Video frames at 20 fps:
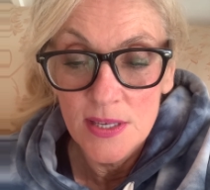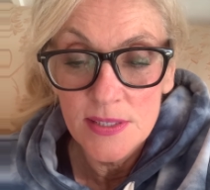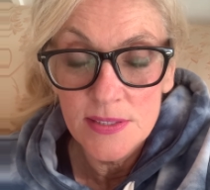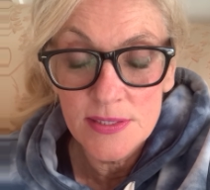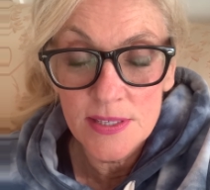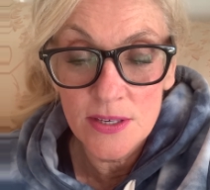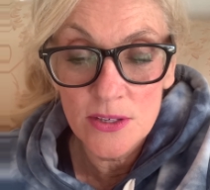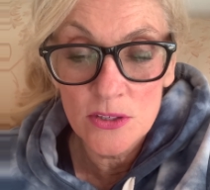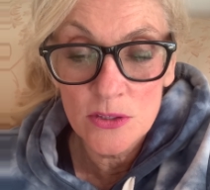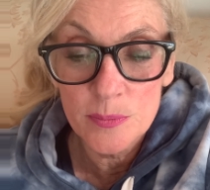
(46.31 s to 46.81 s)

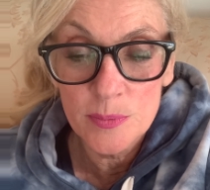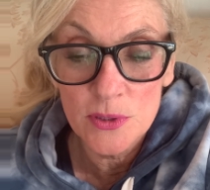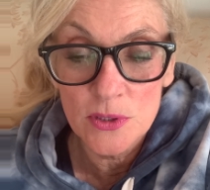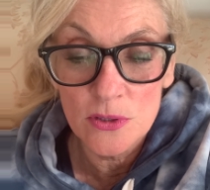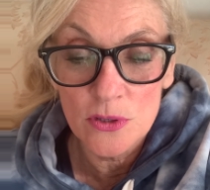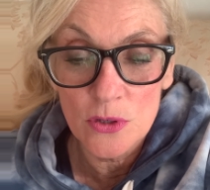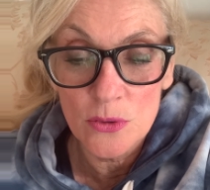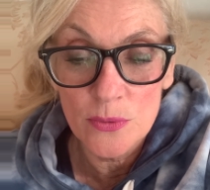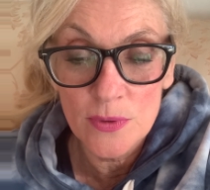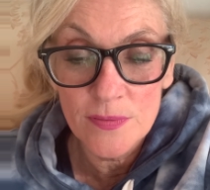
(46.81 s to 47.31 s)
Terrible,
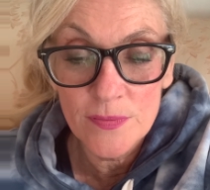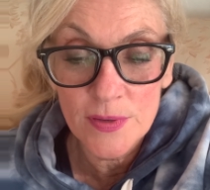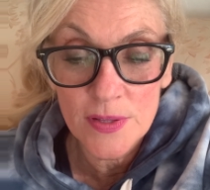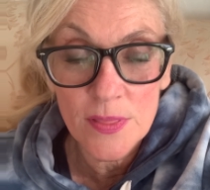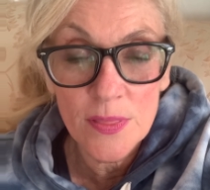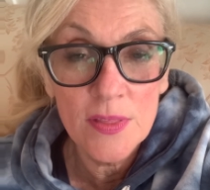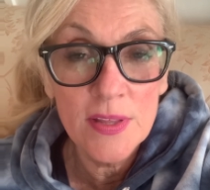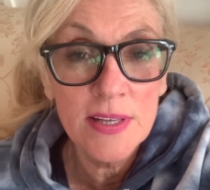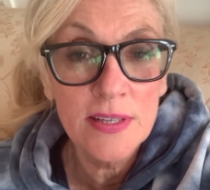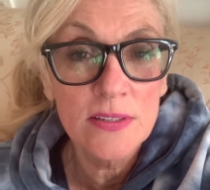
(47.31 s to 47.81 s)
horrific
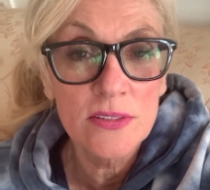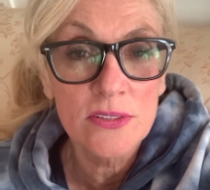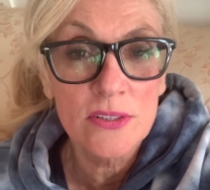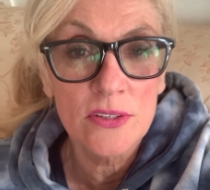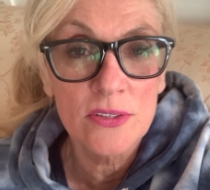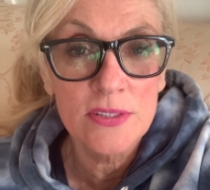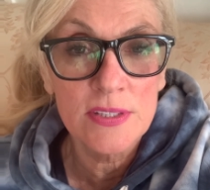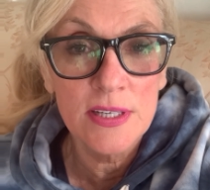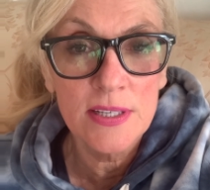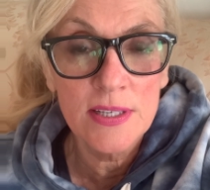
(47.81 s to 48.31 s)
things are
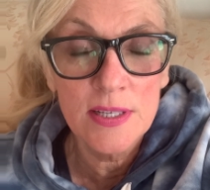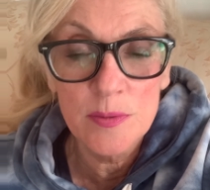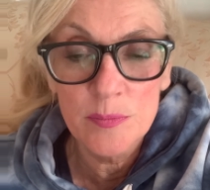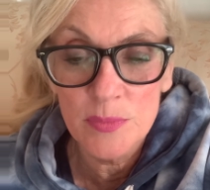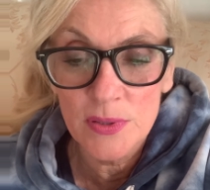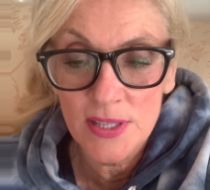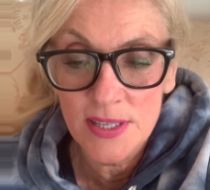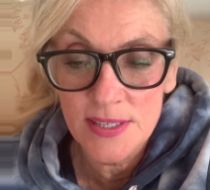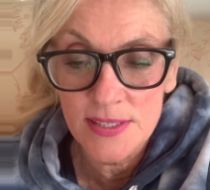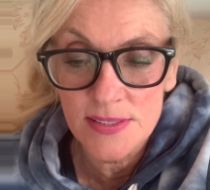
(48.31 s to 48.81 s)
taking
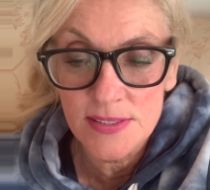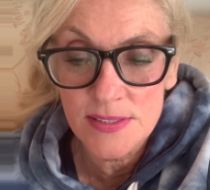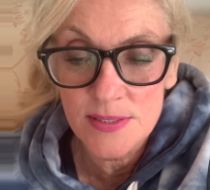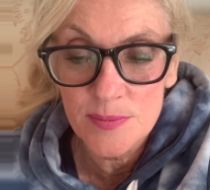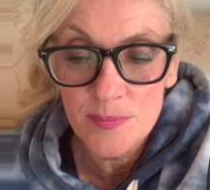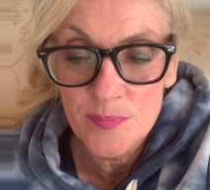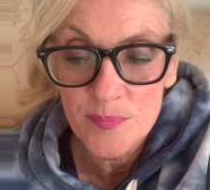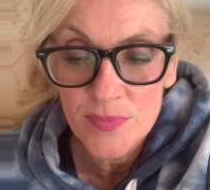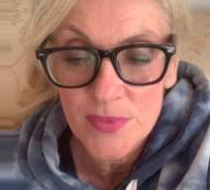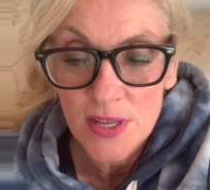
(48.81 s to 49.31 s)
place.
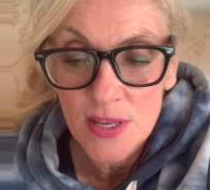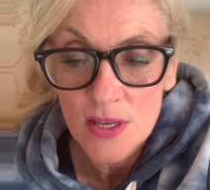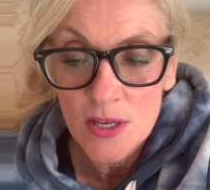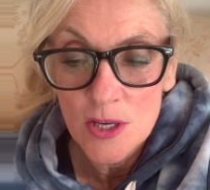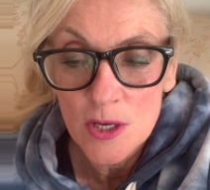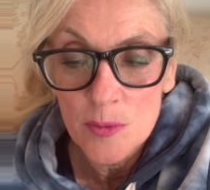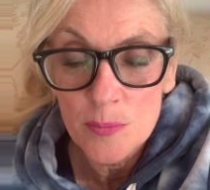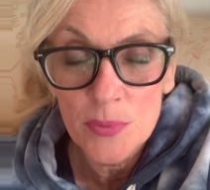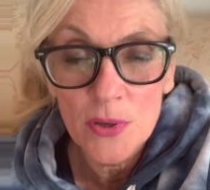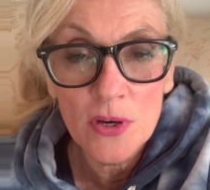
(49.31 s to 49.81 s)

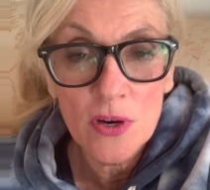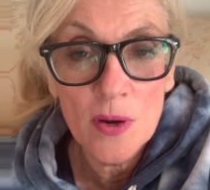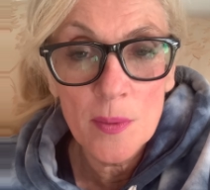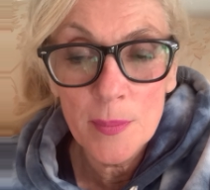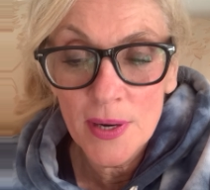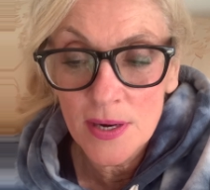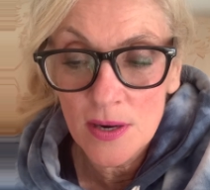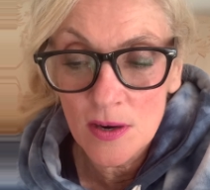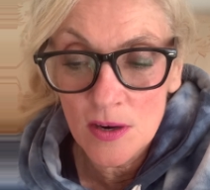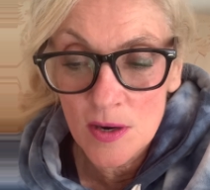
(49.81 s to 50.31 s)
Put on
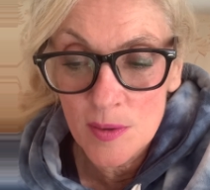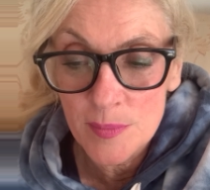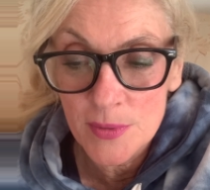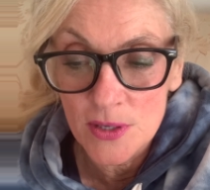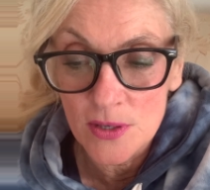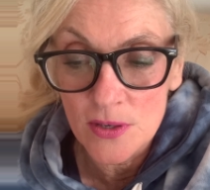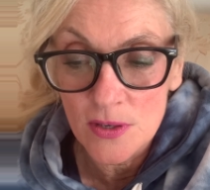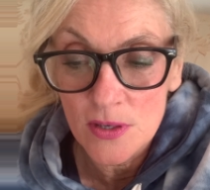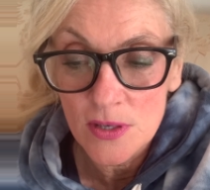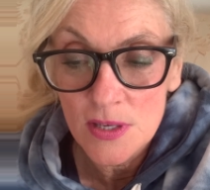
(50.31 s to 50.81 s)
my
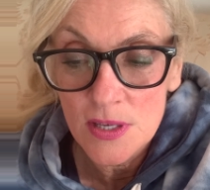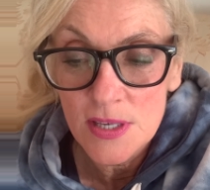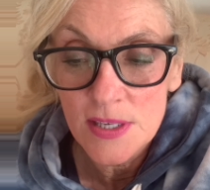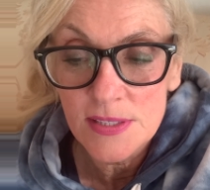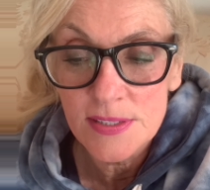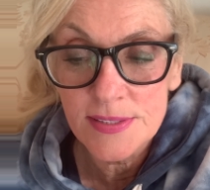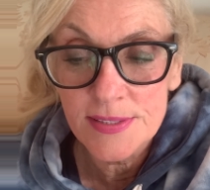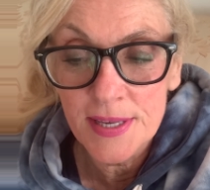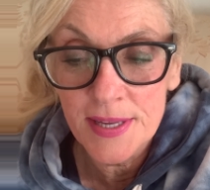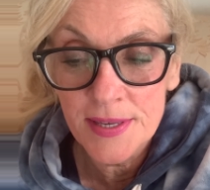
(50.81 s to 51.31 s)
armor,
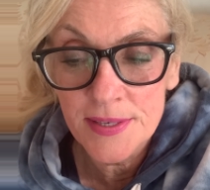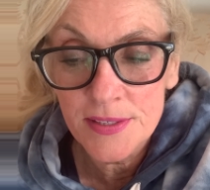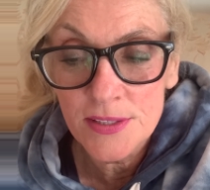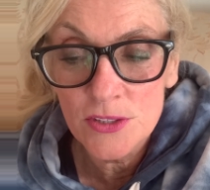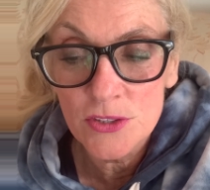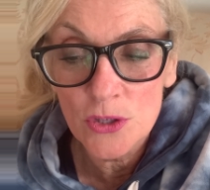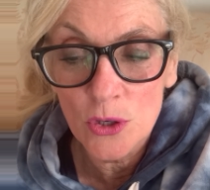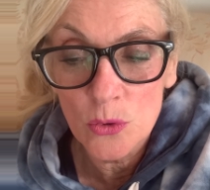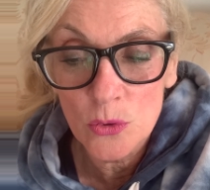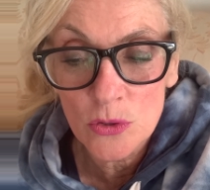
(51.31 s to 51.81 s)
stand
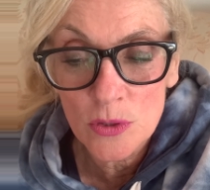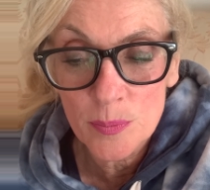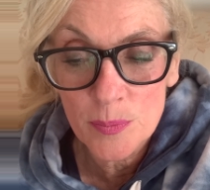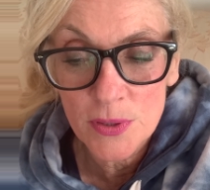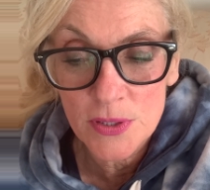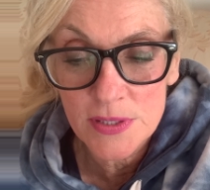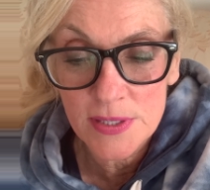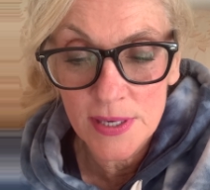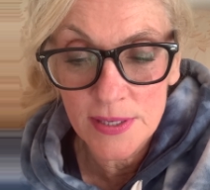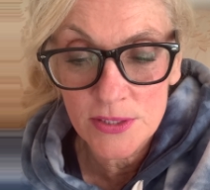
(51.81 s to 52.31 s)
in total
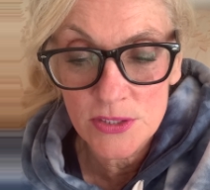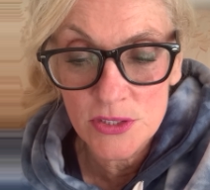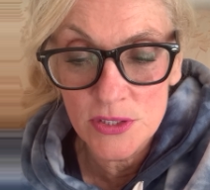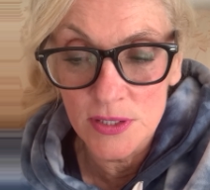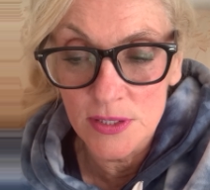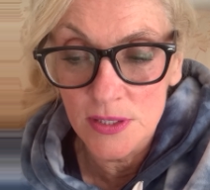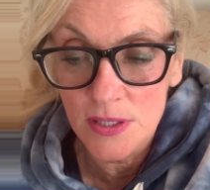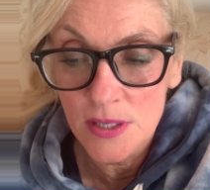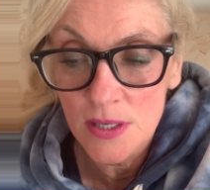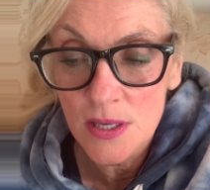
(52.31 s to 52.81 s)

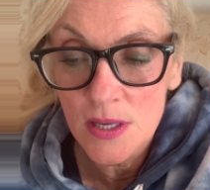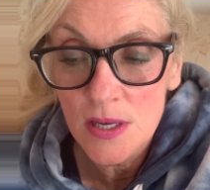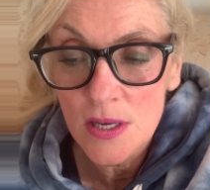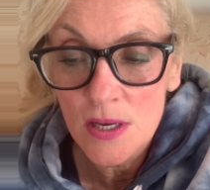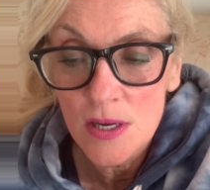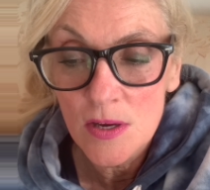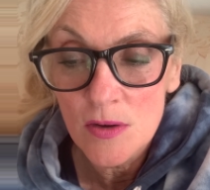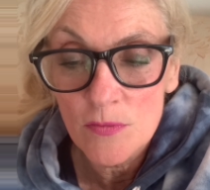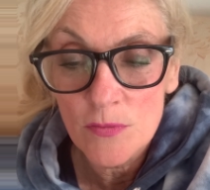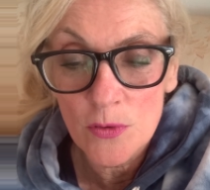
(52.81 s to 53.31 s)
protection,
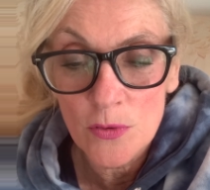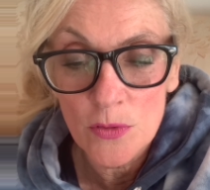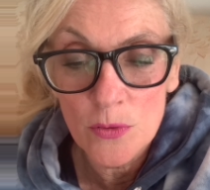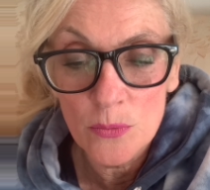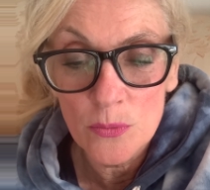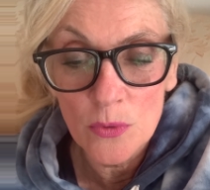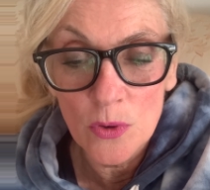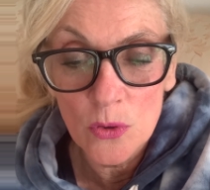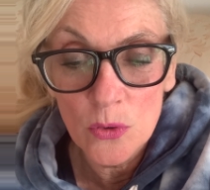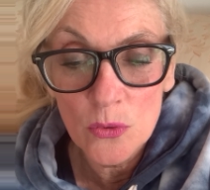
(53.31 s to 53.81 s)
for the
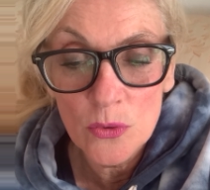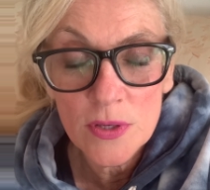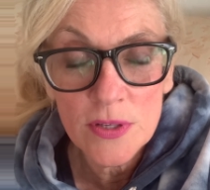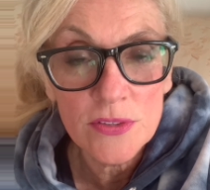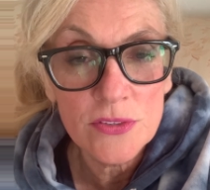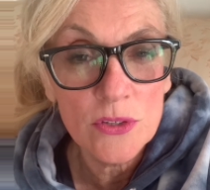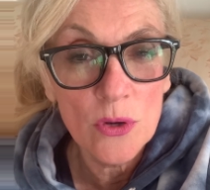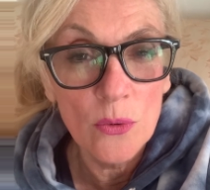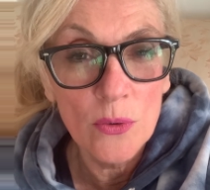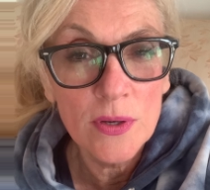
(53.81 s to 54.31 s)
road
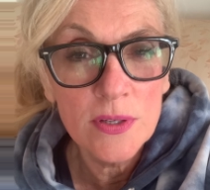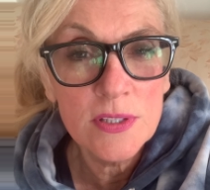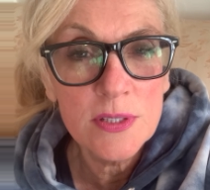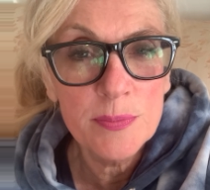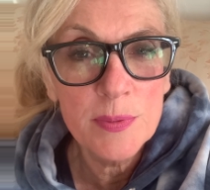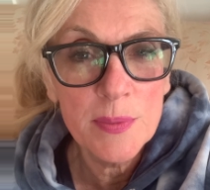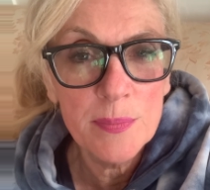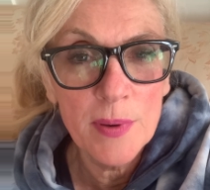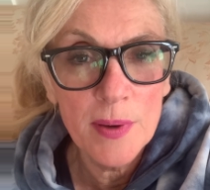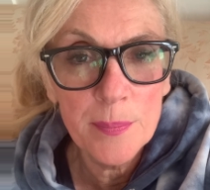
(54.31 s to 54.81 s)
is going to
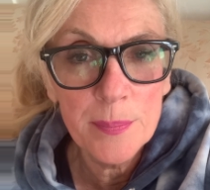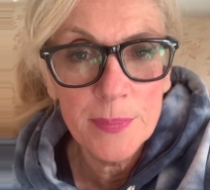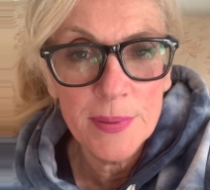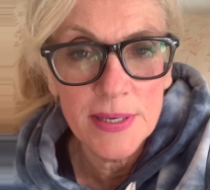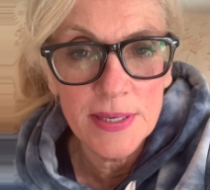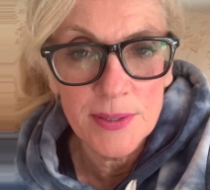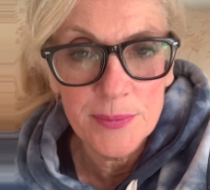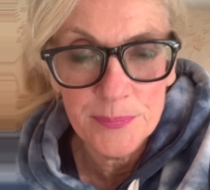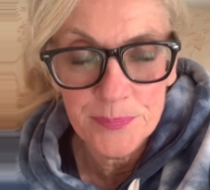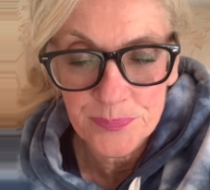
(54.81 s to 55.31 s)
be
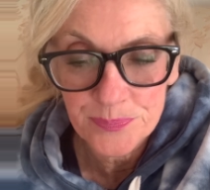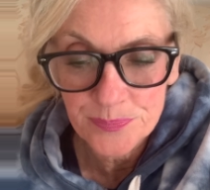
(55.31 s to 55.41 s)
bumpy.